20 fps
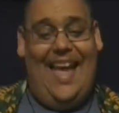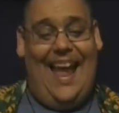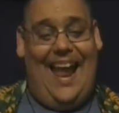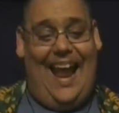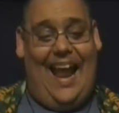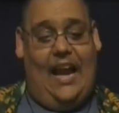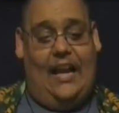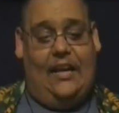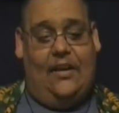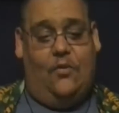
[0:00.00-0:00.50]

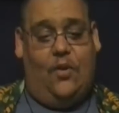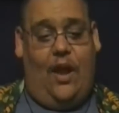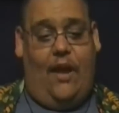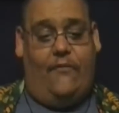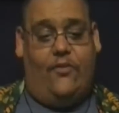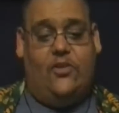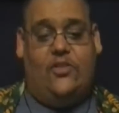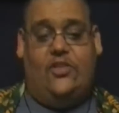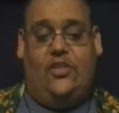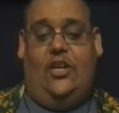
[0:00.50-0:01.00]
and
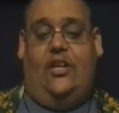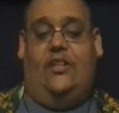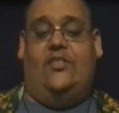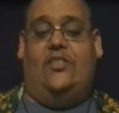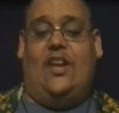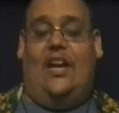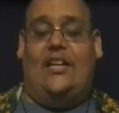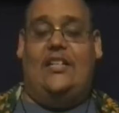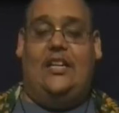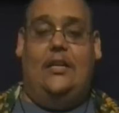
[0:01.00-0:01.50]
ever
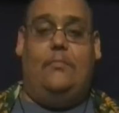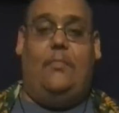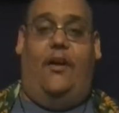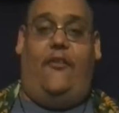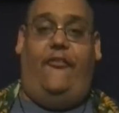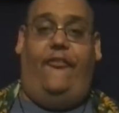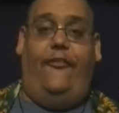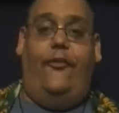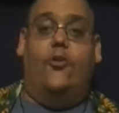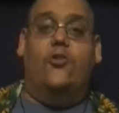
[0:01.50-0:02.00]
since I did my
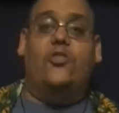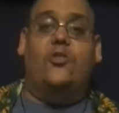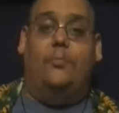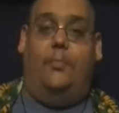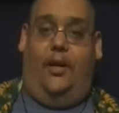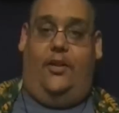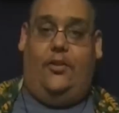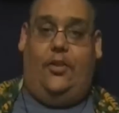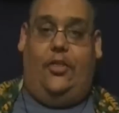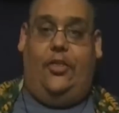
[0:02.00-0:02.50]
first
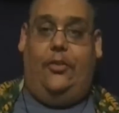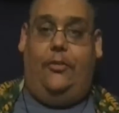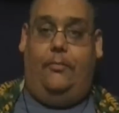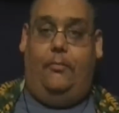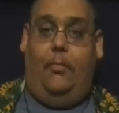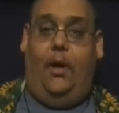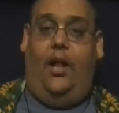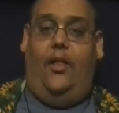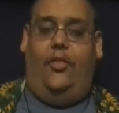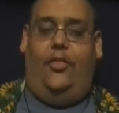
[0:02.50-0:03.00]

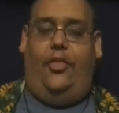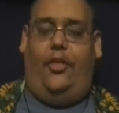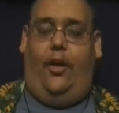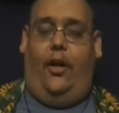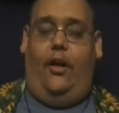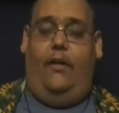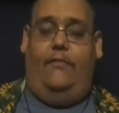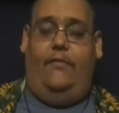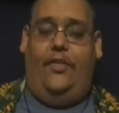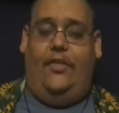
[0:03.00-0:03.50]
month
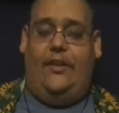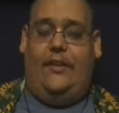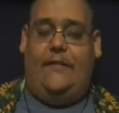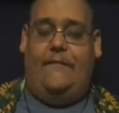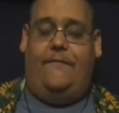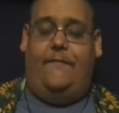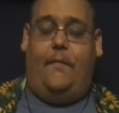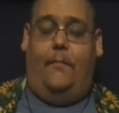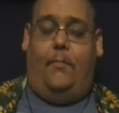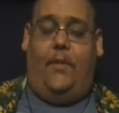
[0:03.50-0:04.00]
of the
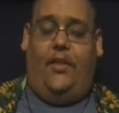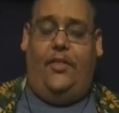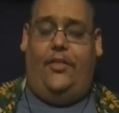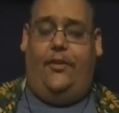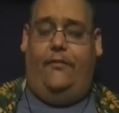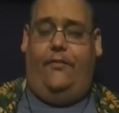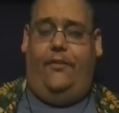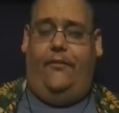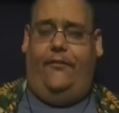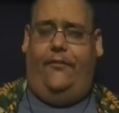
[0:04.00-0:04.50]

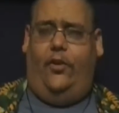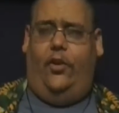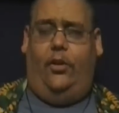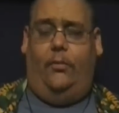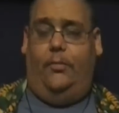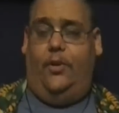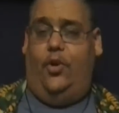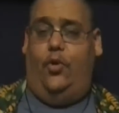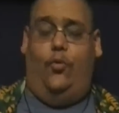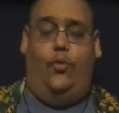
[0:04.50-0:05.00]

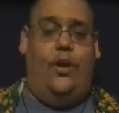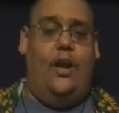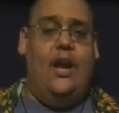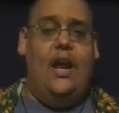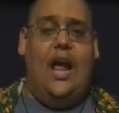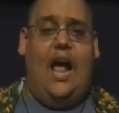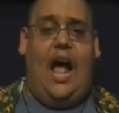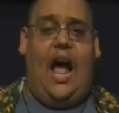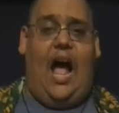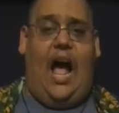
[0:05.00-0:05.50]
full moon,
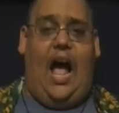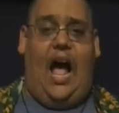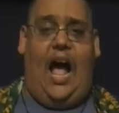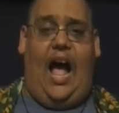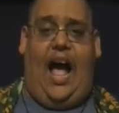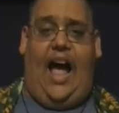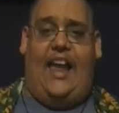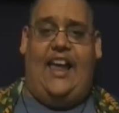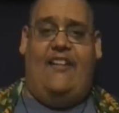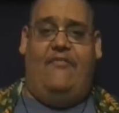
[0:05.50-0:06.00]

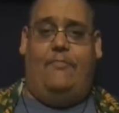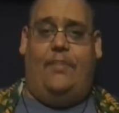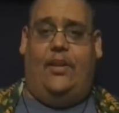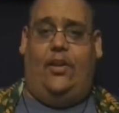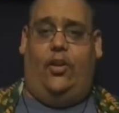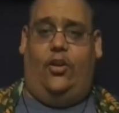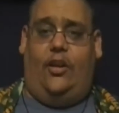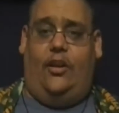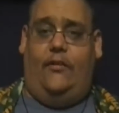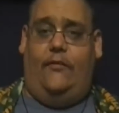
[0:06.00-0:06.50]
I have
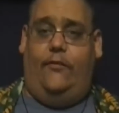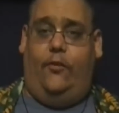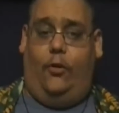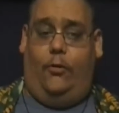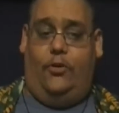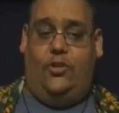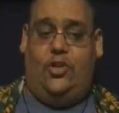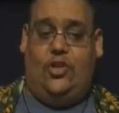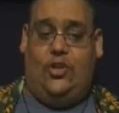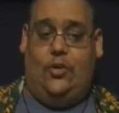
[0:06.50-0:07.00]
been looking
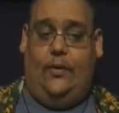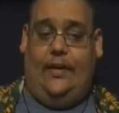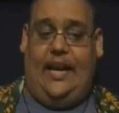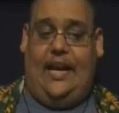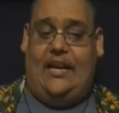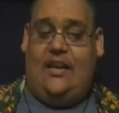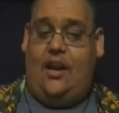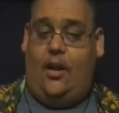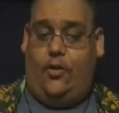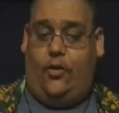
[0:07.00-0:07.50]
forward to doing
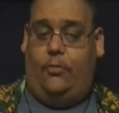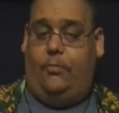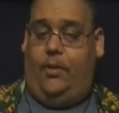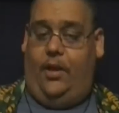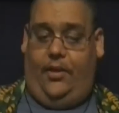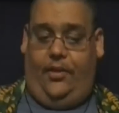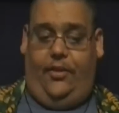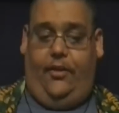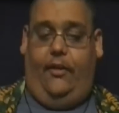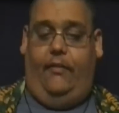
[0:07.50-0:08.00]
another
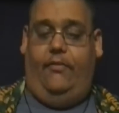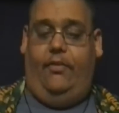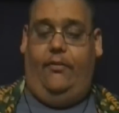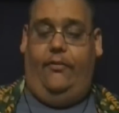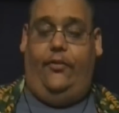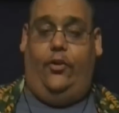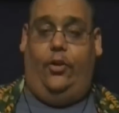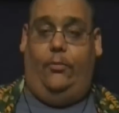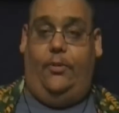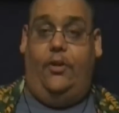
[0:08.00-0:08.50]
month of the
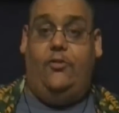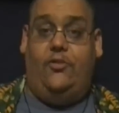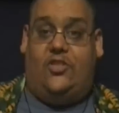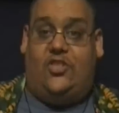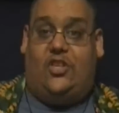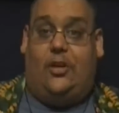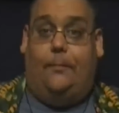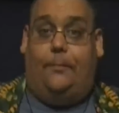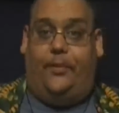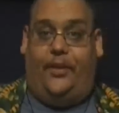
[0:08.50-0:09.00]
full moon
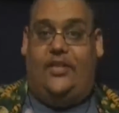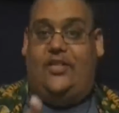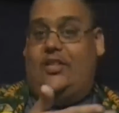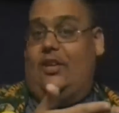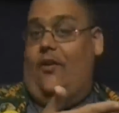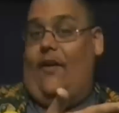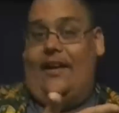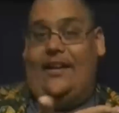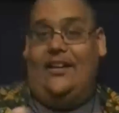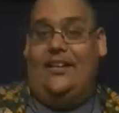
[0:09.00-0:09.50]
simply
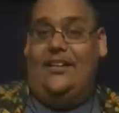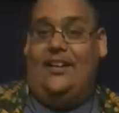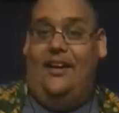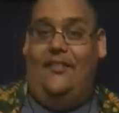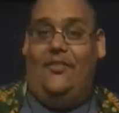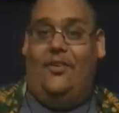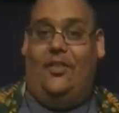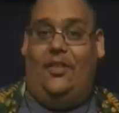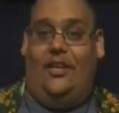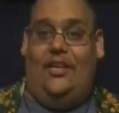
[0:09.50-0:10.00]
so I could
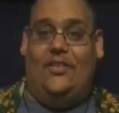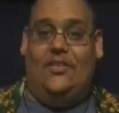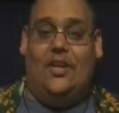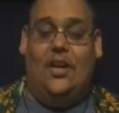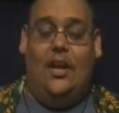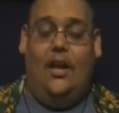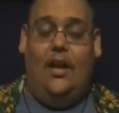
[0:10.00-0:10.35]
cover these.